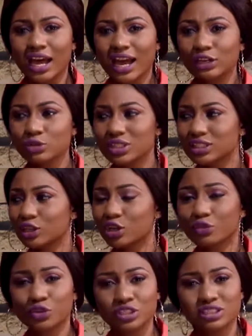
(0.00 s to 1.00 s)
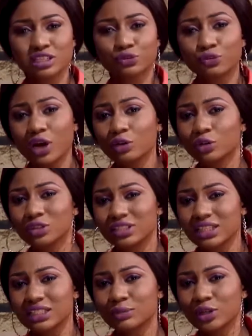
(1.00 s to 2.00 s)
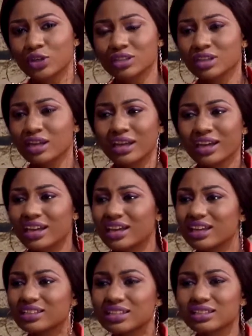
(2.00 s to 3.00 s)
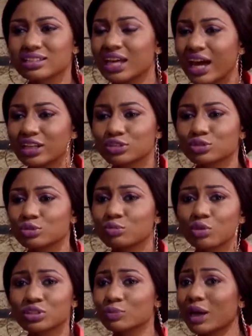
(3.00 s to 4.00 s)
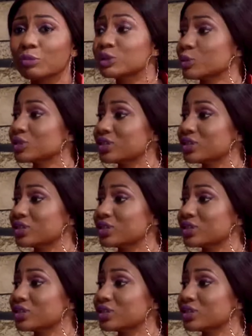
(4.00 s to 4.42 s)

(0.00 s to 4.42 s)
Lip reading: And I noticed a lot of Christians frown on dating because it is tied to, by most people